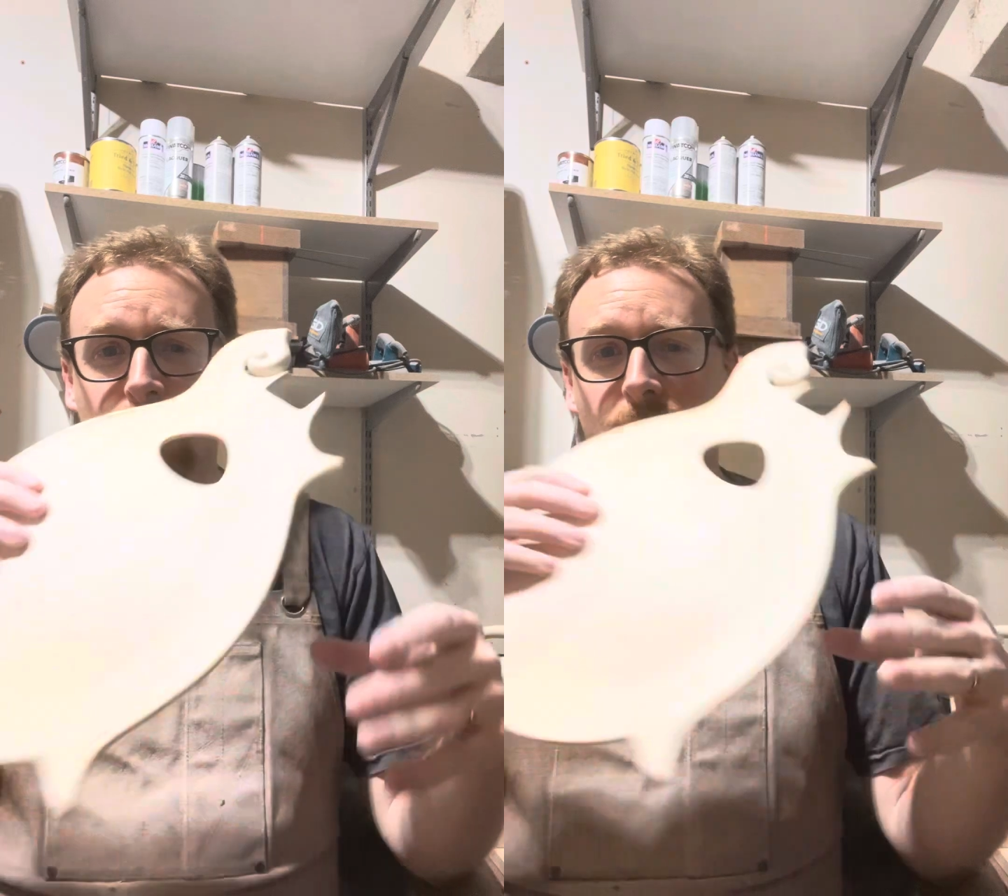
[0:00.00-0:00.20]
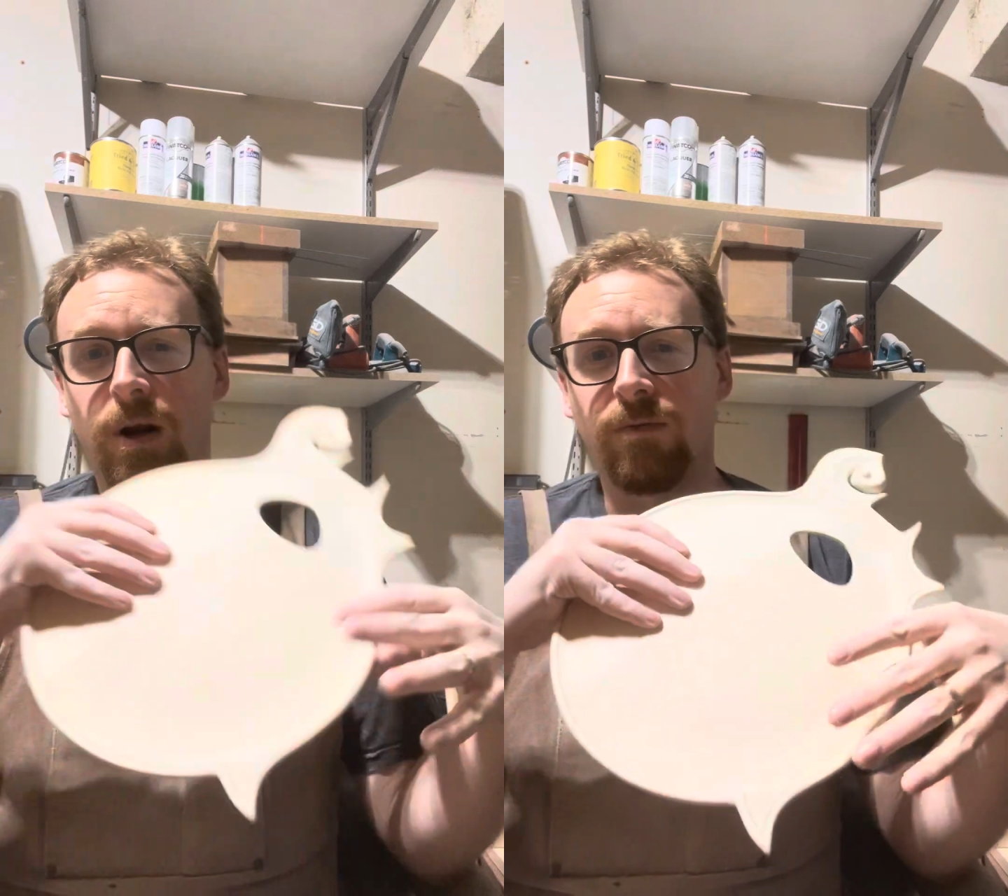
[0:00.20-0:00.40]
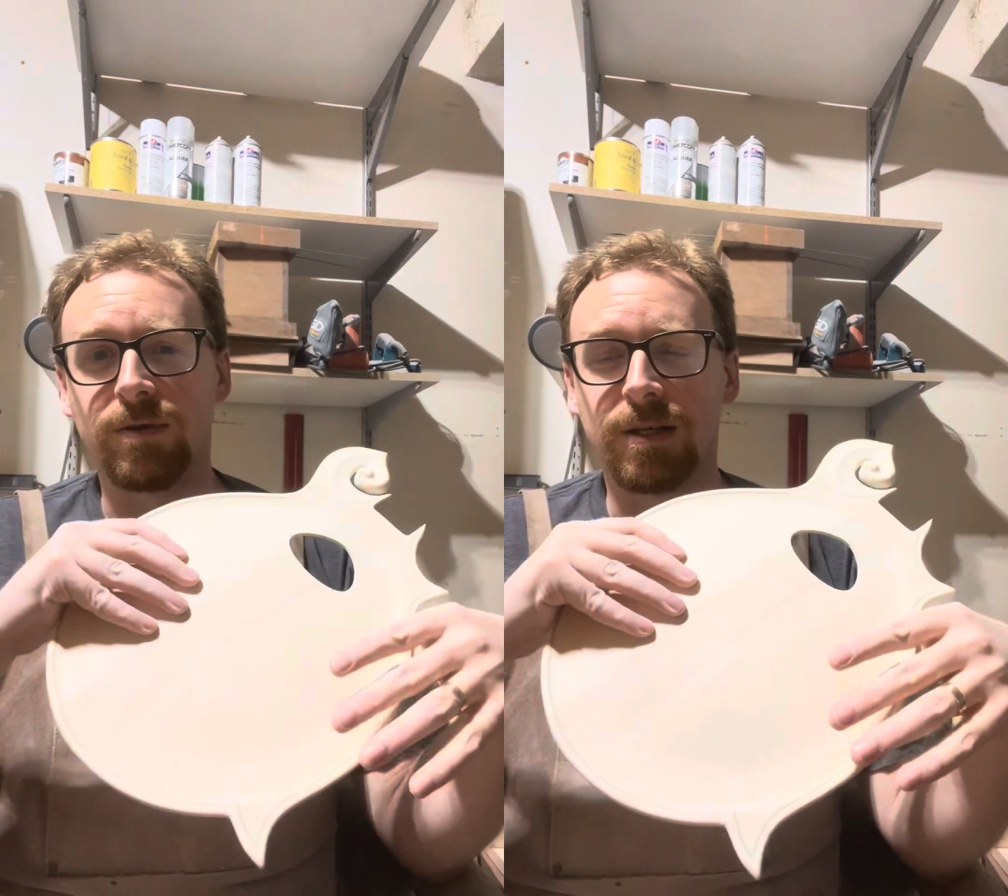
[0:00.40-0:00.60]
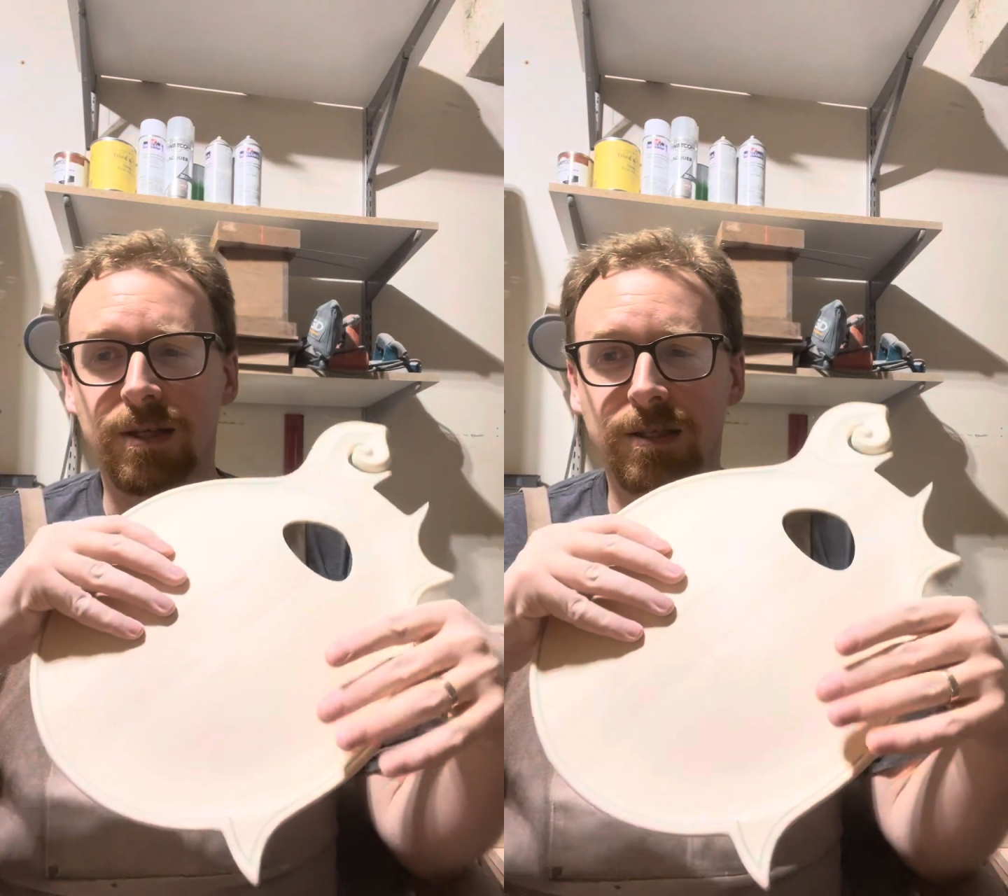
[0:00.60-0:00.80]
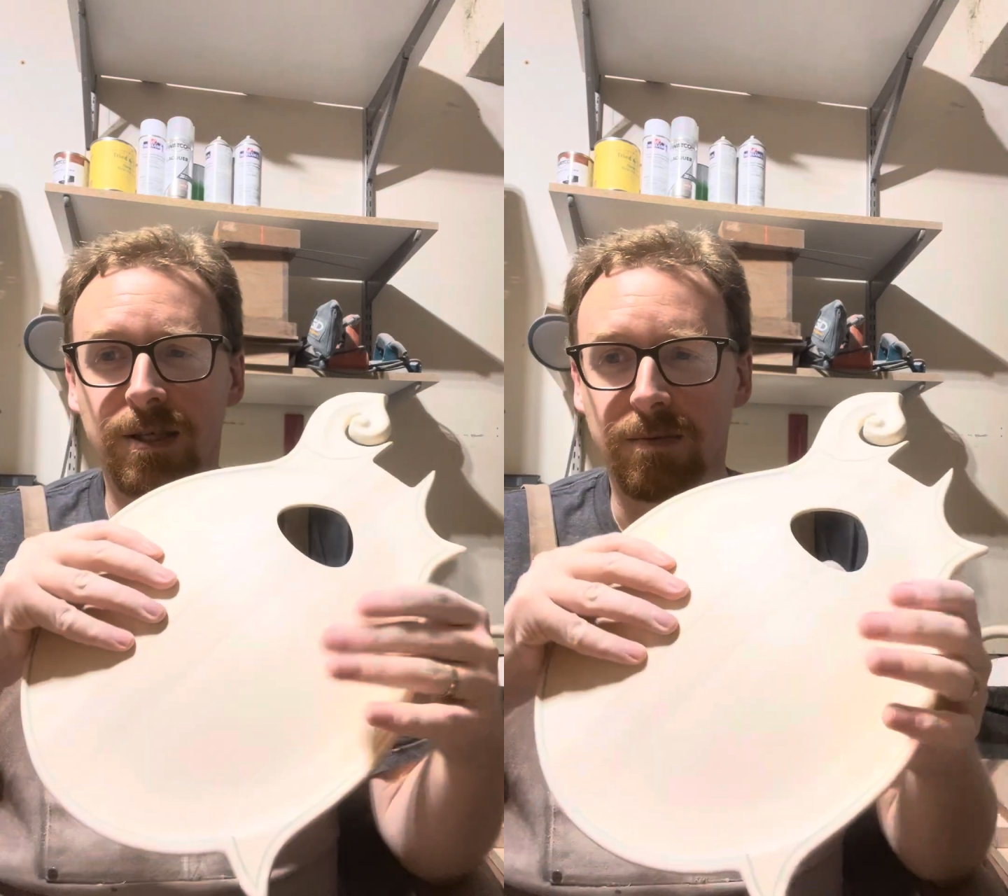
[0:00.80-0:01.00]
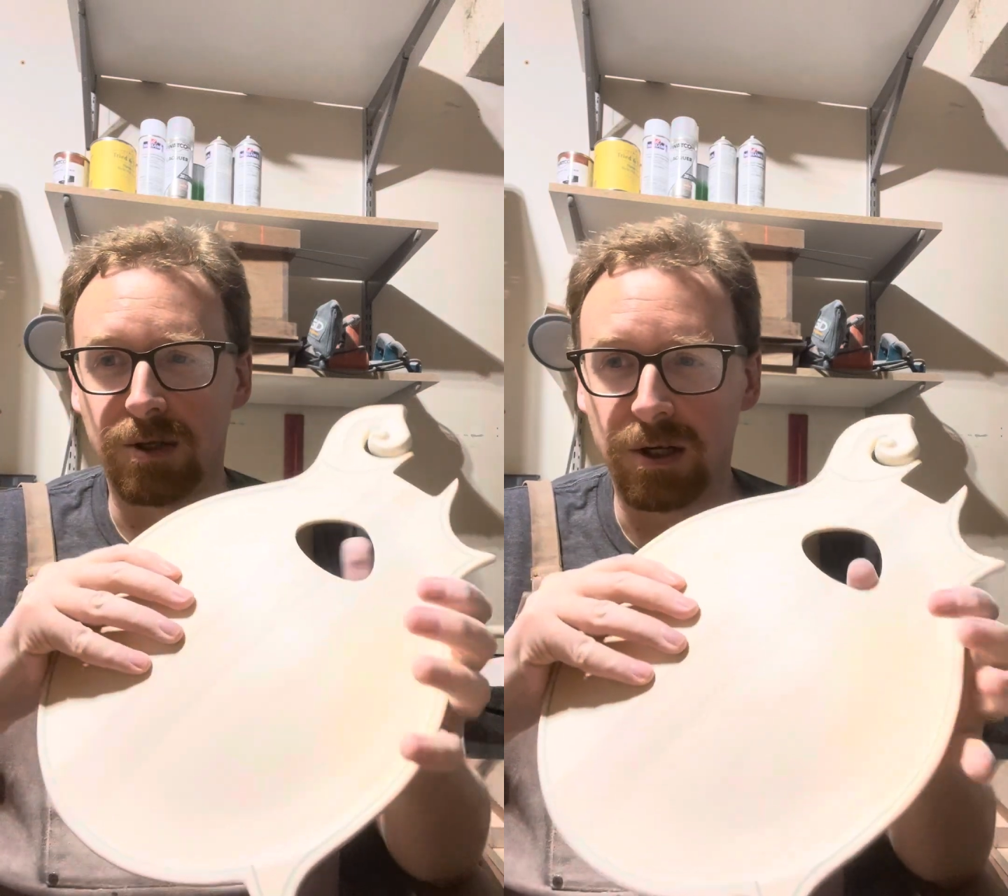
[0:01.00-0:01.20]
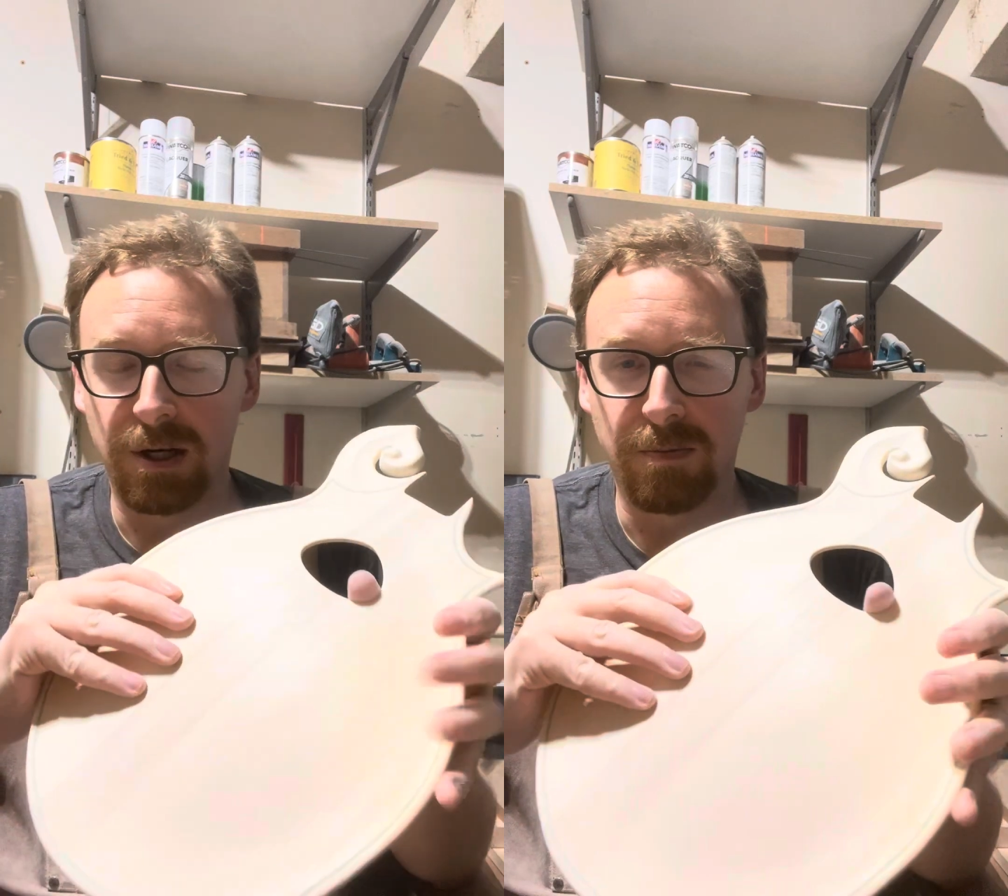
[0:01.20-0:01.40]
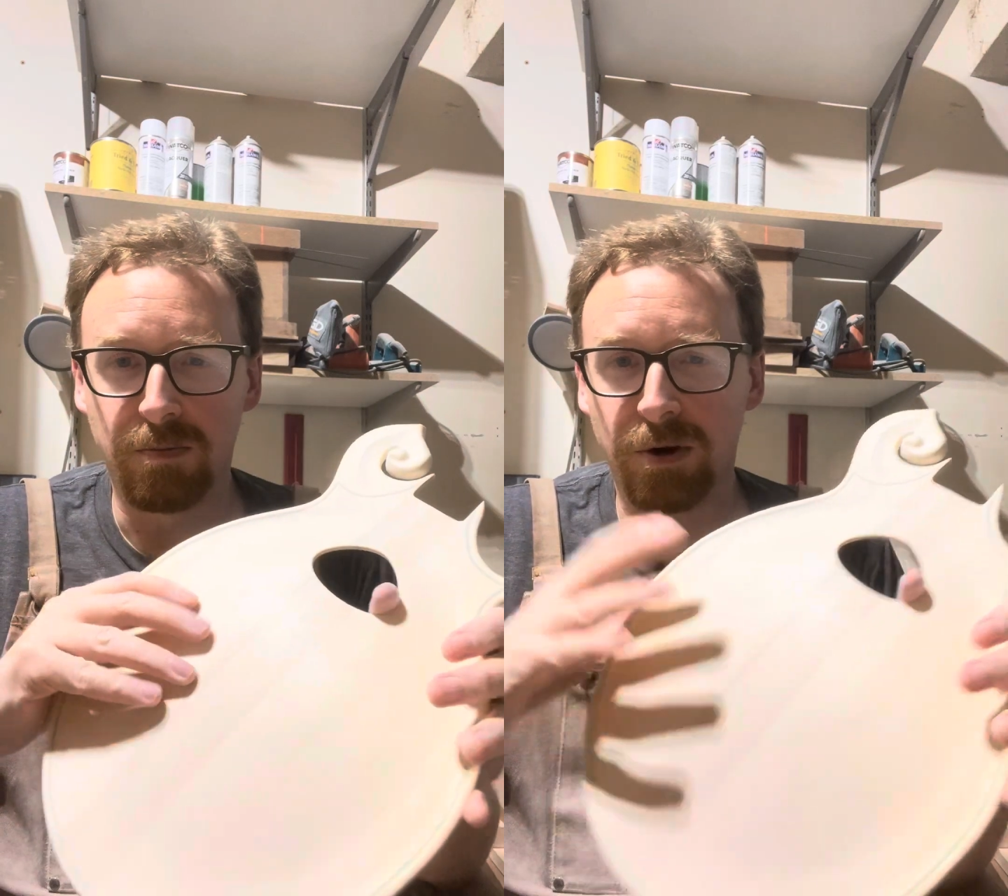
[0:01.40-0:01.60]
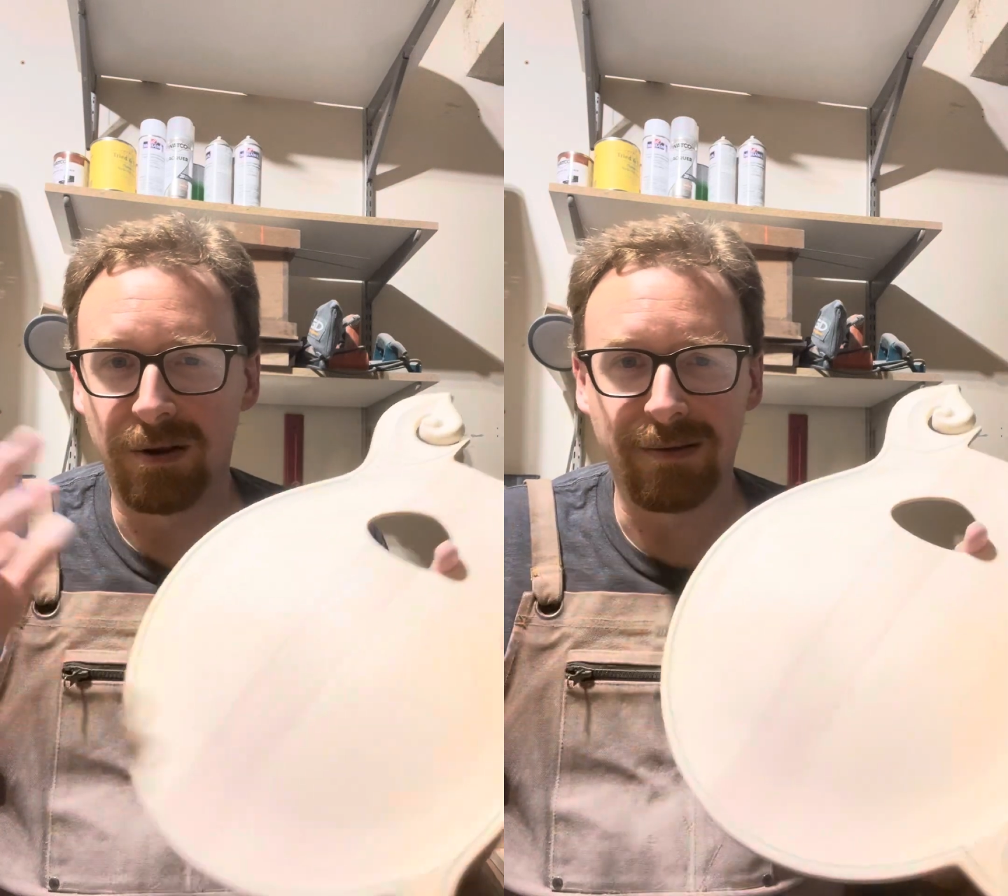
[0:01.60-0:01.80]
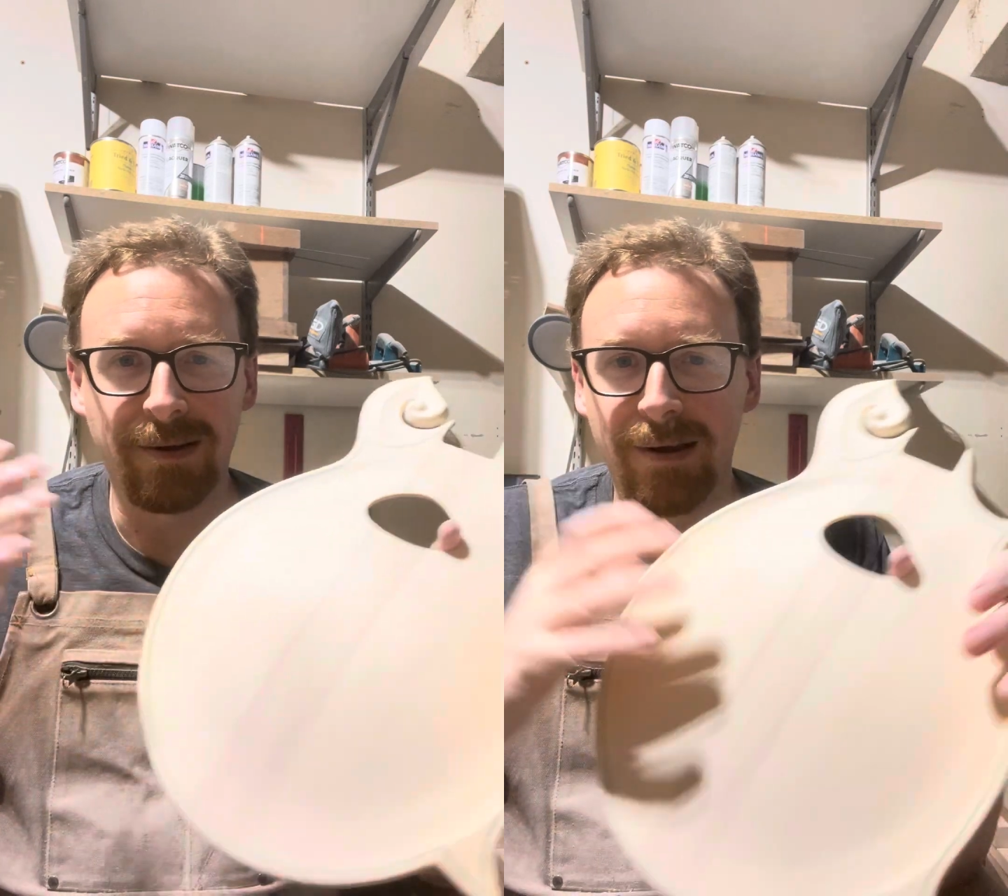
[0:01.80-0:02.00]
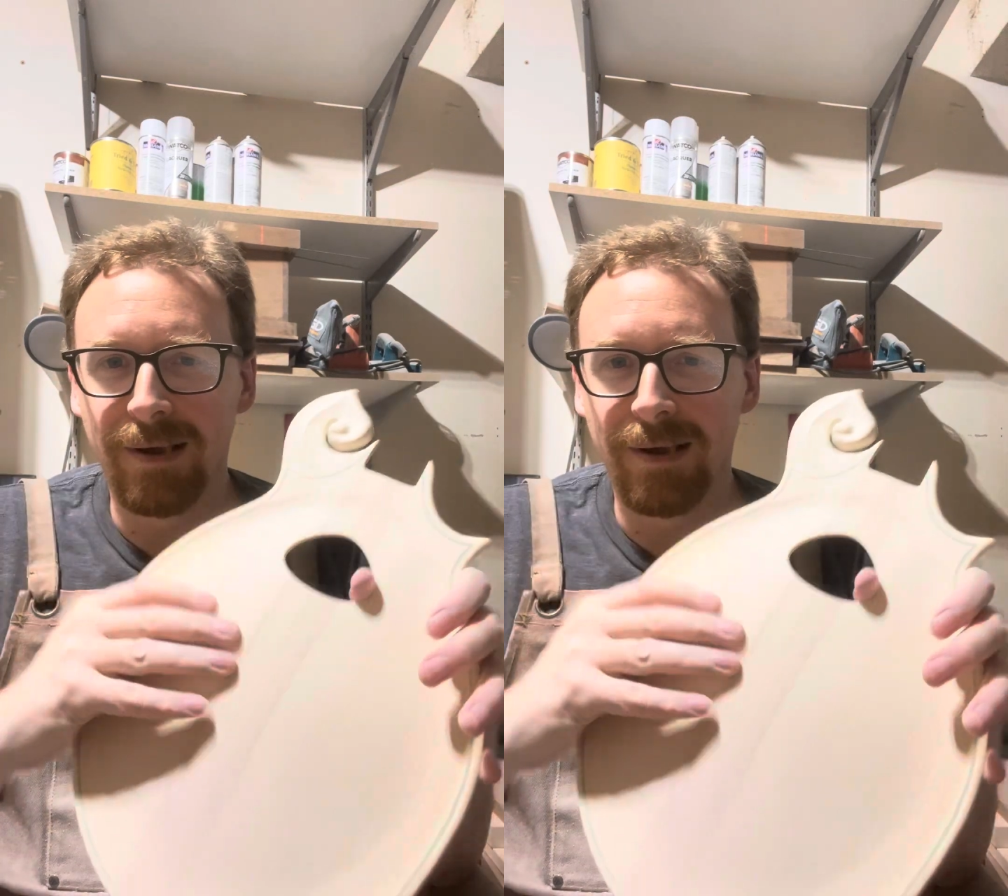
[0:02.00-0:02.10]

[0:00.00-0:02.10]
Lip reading: right off a CNC machine, putting